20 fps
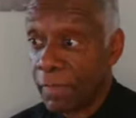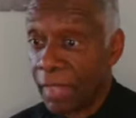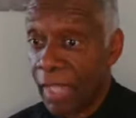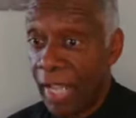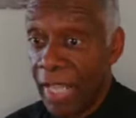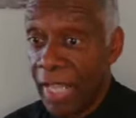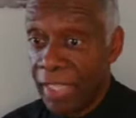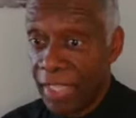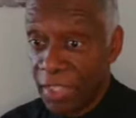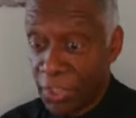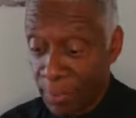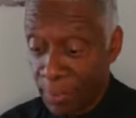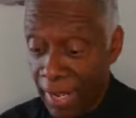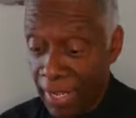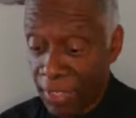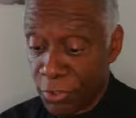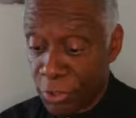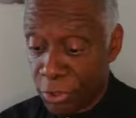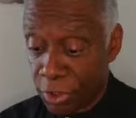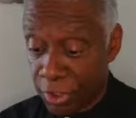and each
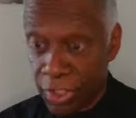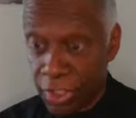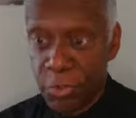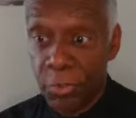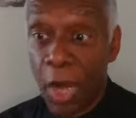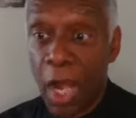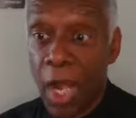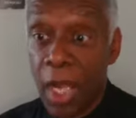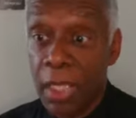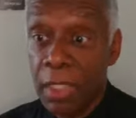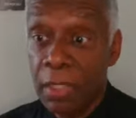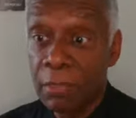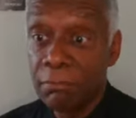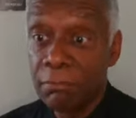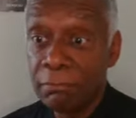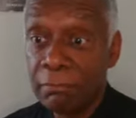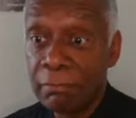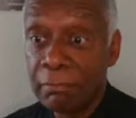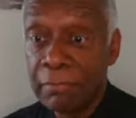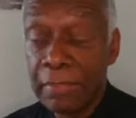man took his rod.
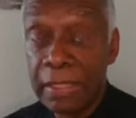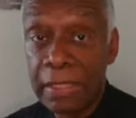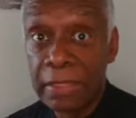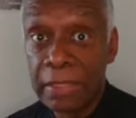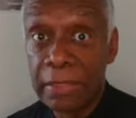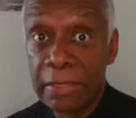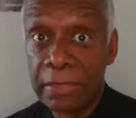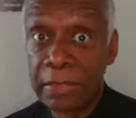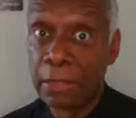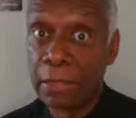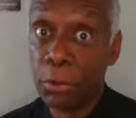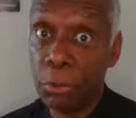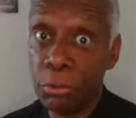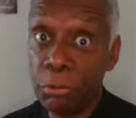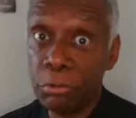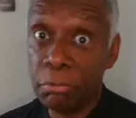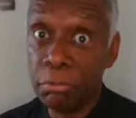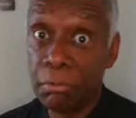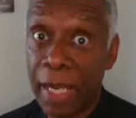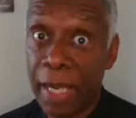So
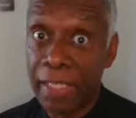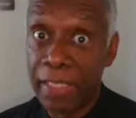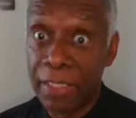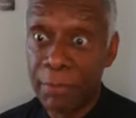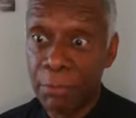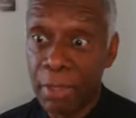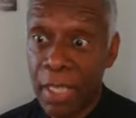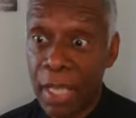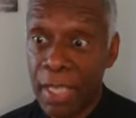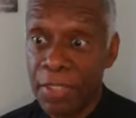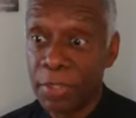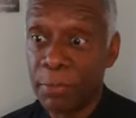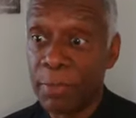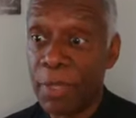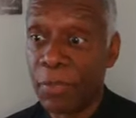mine didn't blossom.